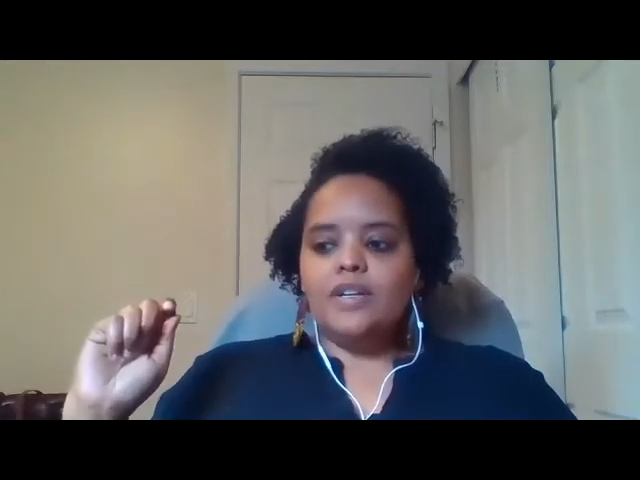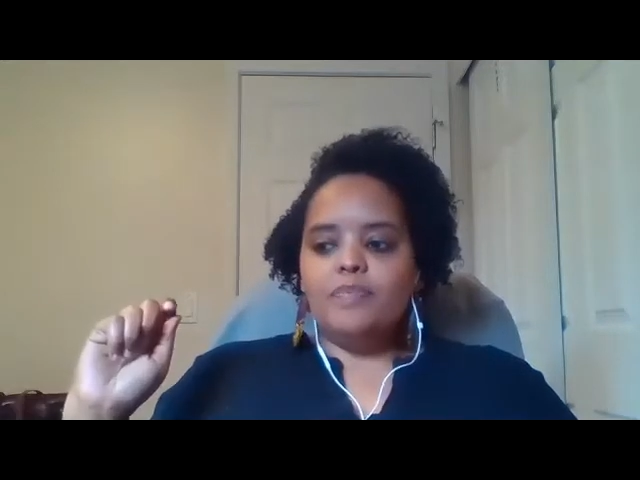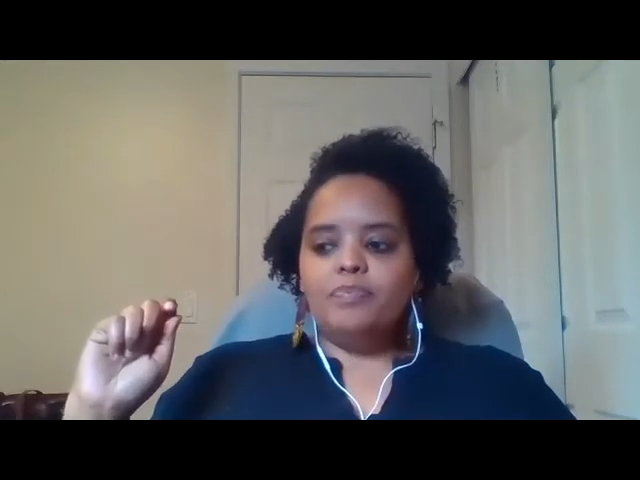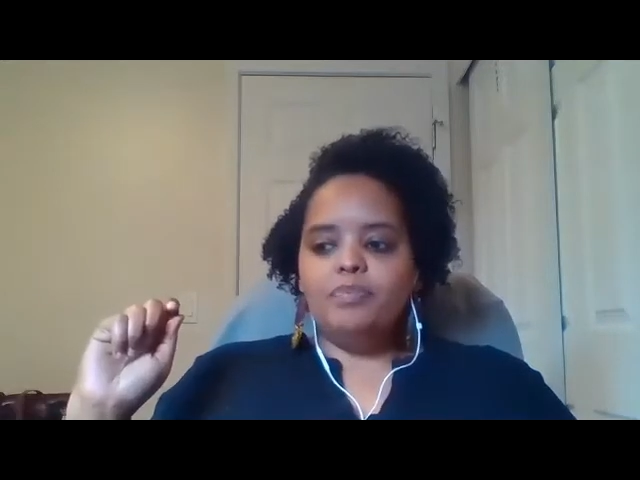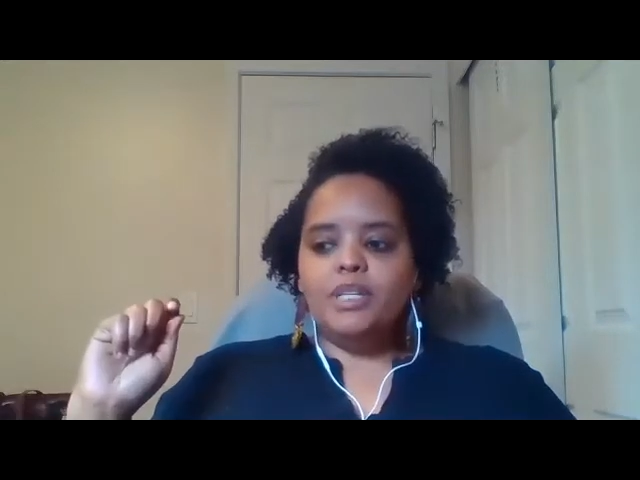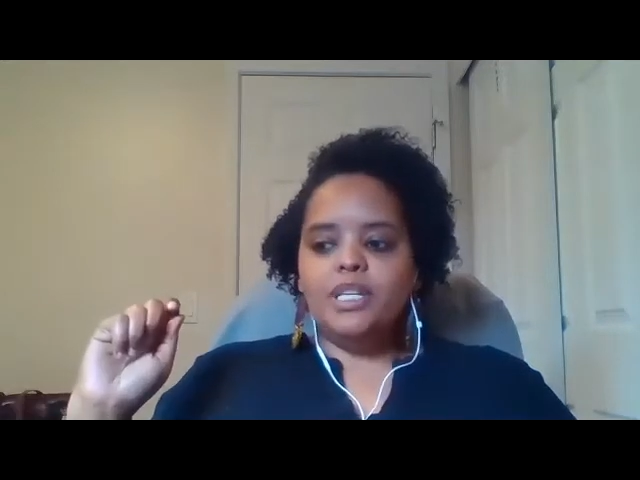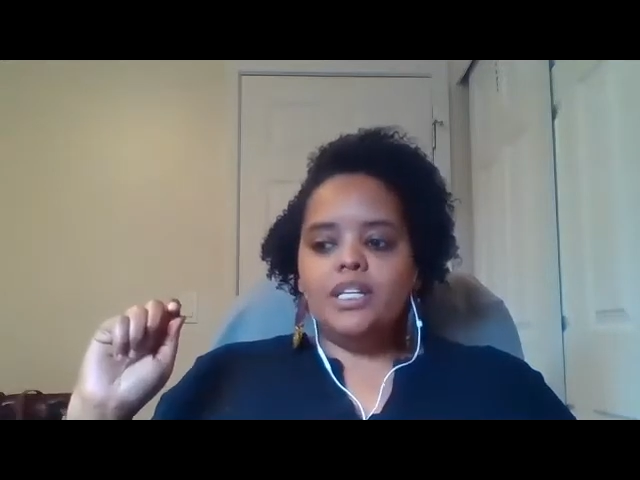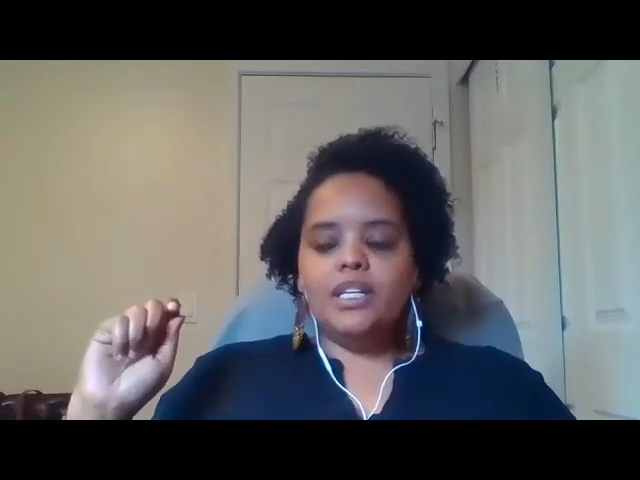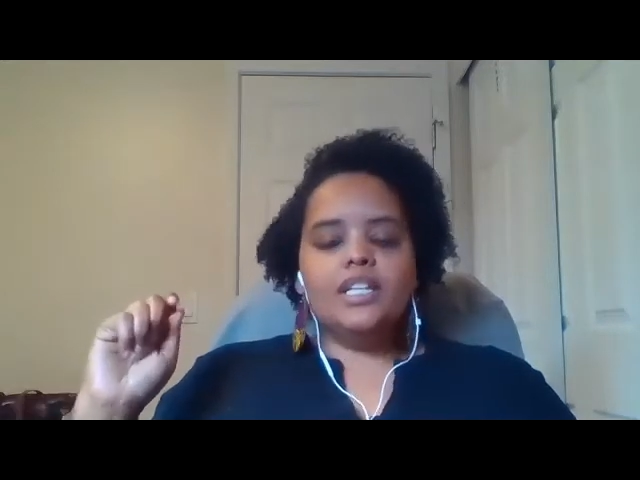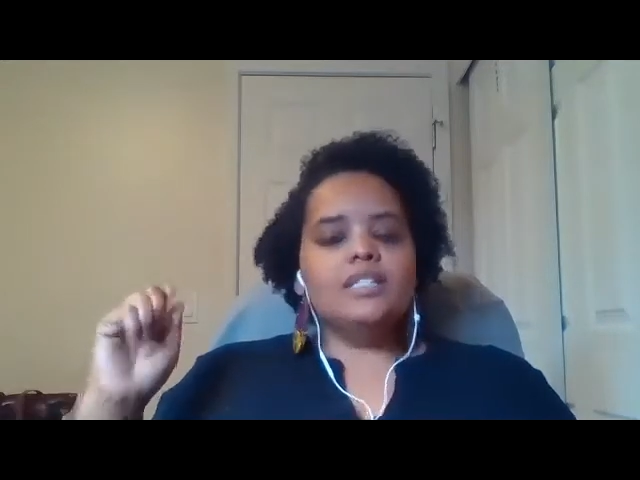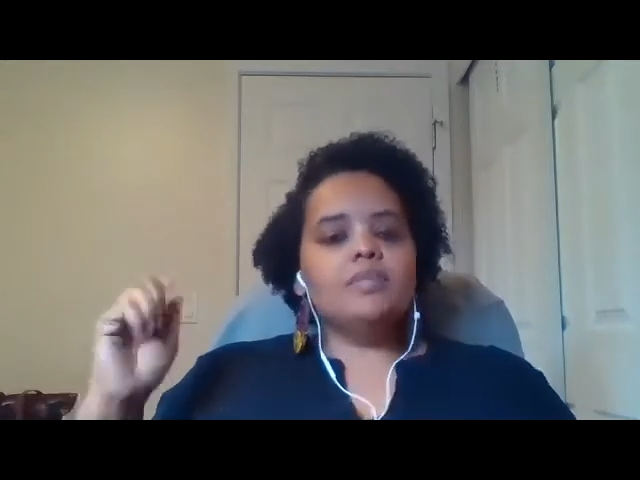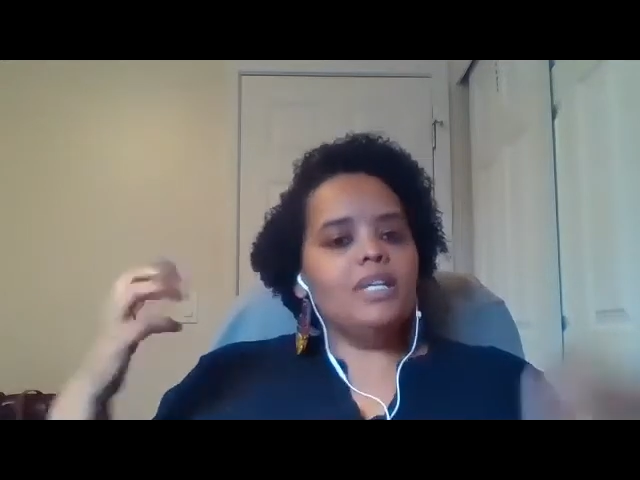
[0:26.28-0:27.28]

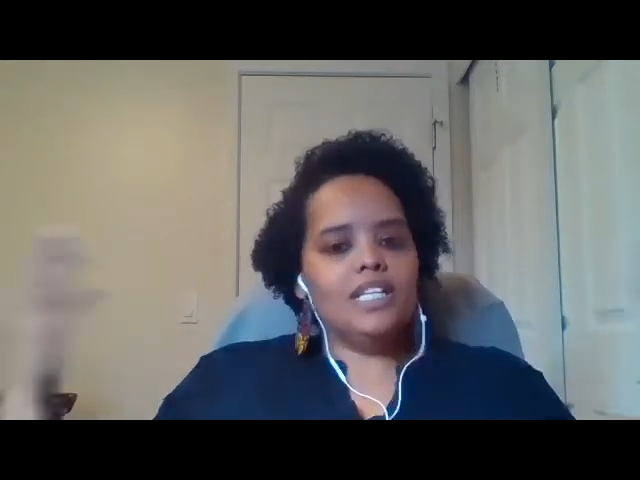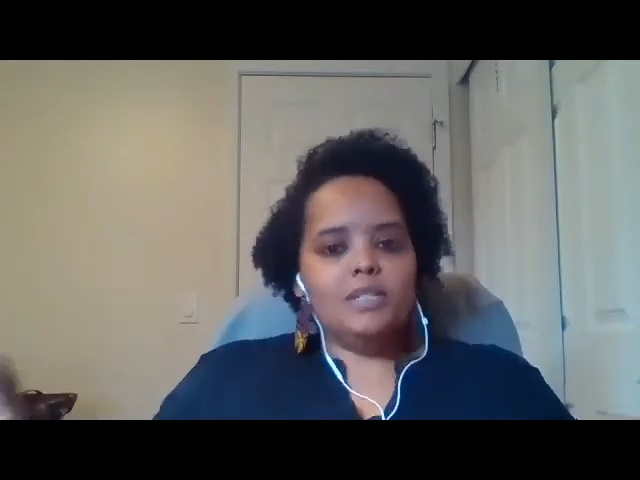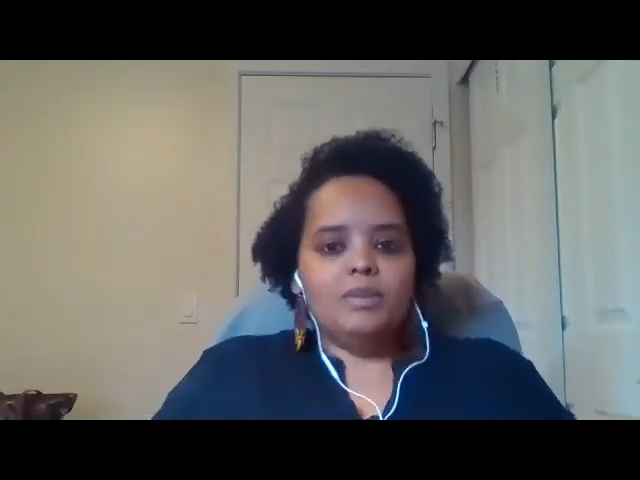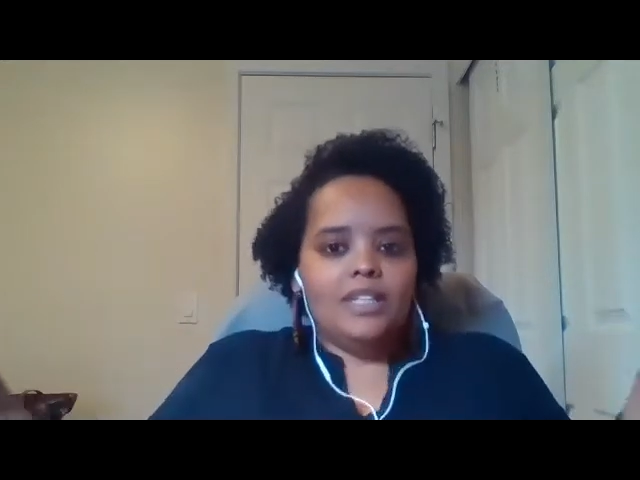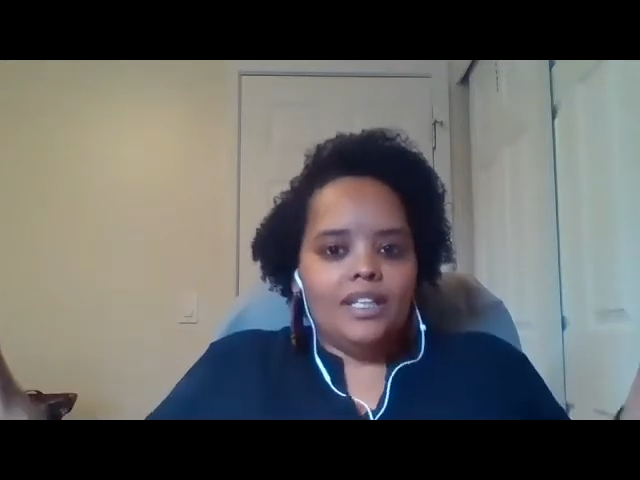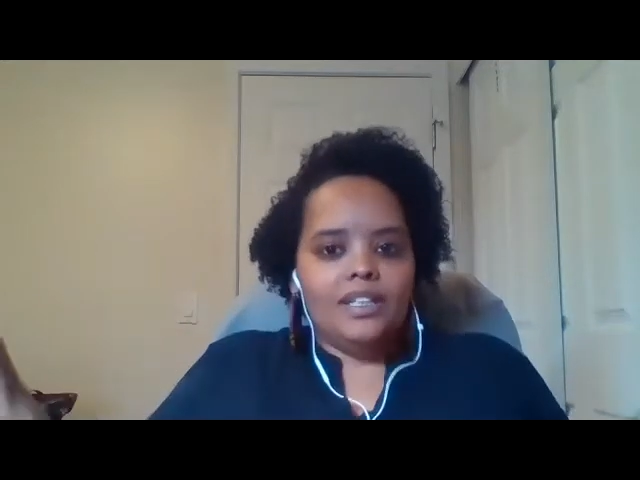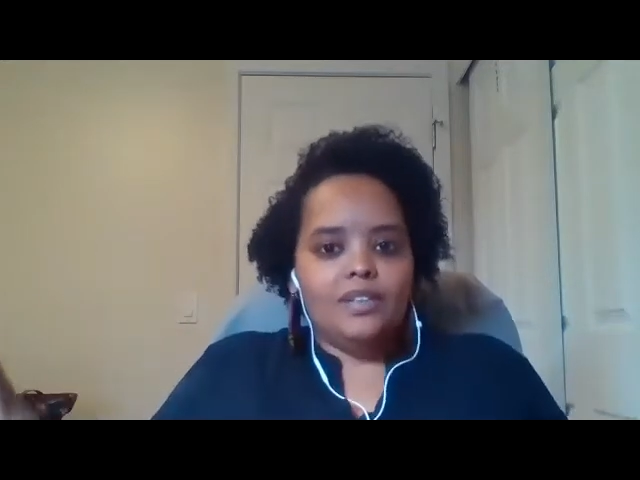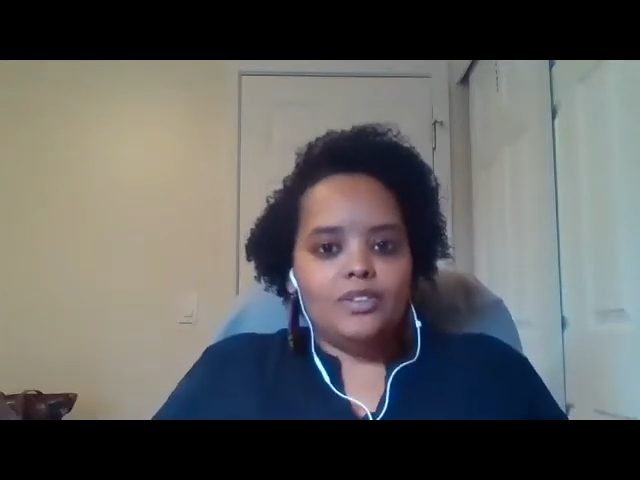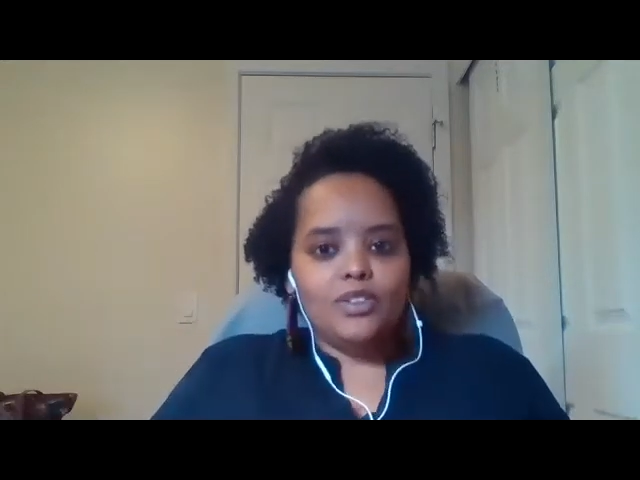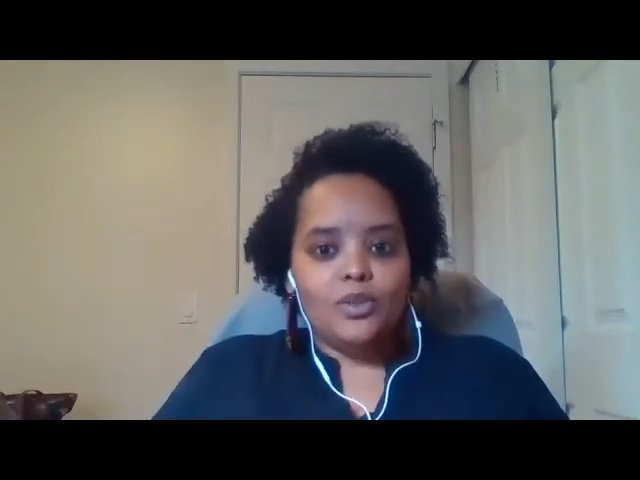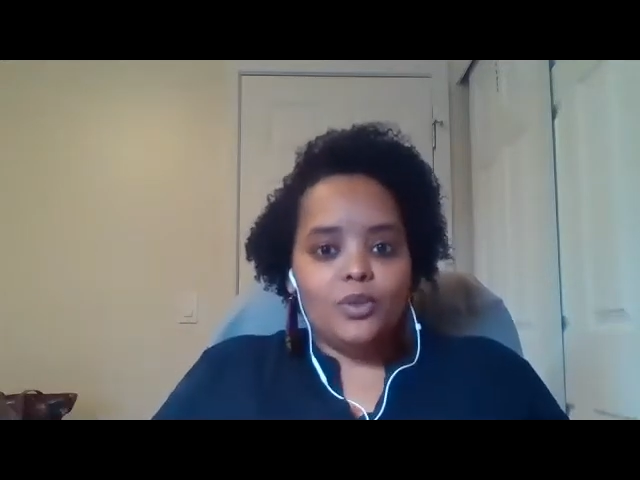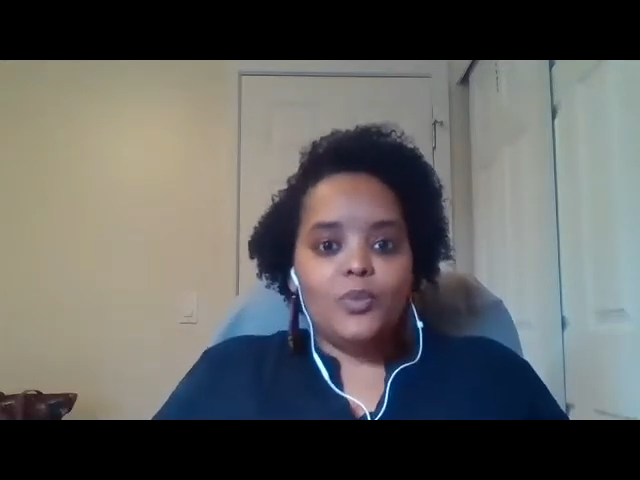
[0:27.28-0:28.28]
because my husband like leaves
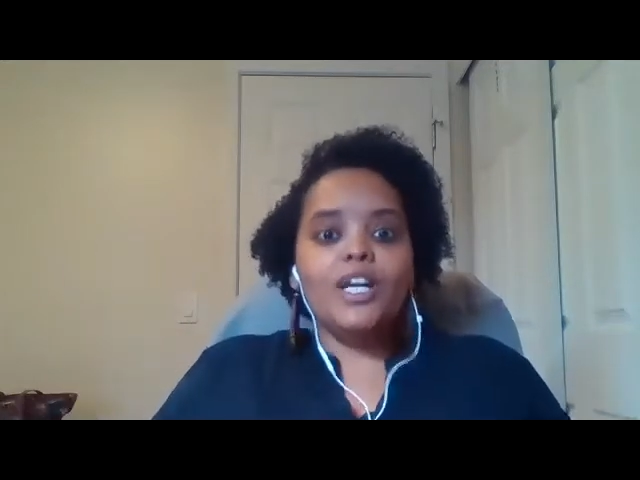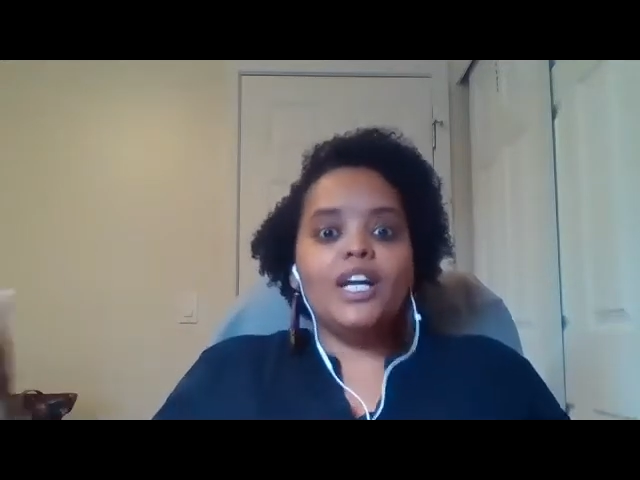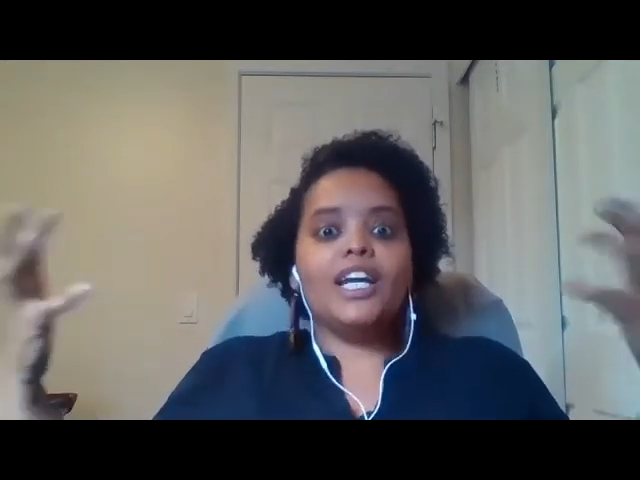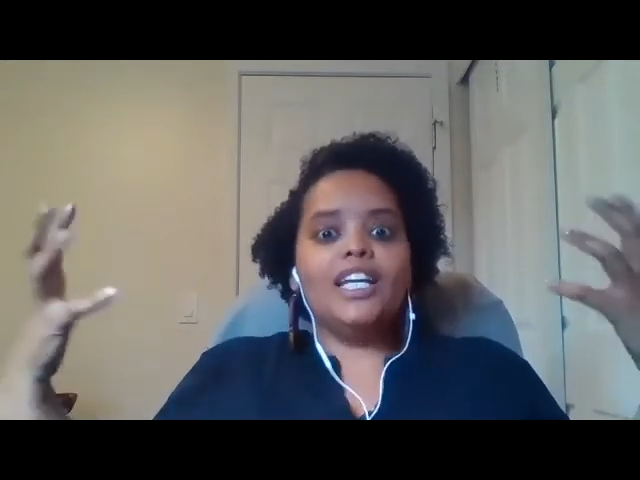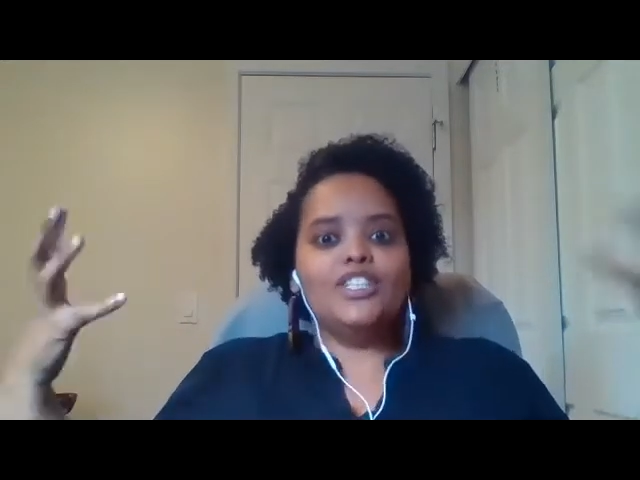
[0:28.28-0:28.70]
to go to work.